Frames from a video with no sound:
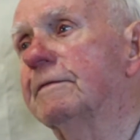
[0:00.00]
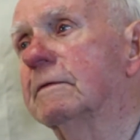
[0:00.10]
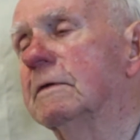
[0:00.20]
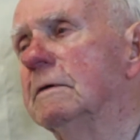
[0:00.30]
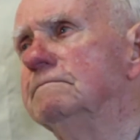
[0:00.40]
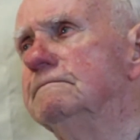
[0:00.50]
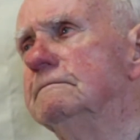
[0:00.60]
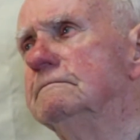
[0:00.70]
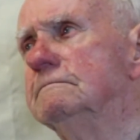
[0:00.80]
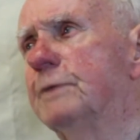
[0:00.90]
that's
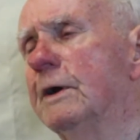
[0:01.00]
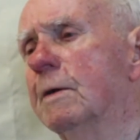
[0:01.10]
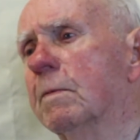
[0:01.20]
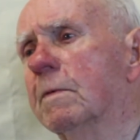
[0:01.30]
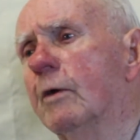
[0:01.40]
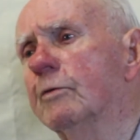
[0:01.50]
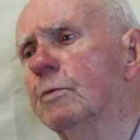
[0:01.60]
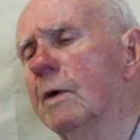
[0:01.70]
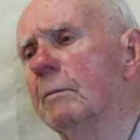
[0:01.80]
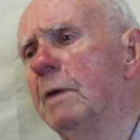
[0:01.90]
pretty close
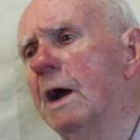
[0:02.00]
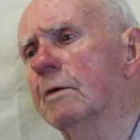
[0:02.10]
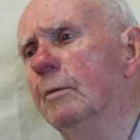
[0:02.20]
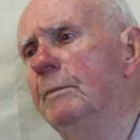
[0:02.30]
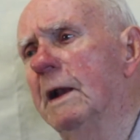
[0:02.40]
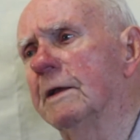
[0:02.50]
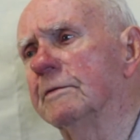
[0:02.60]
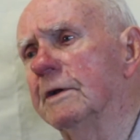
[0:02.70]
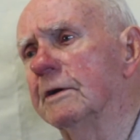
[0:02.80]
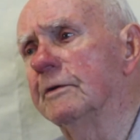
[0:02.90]
to where Bronco
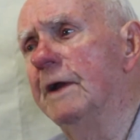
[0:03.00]
Billy's is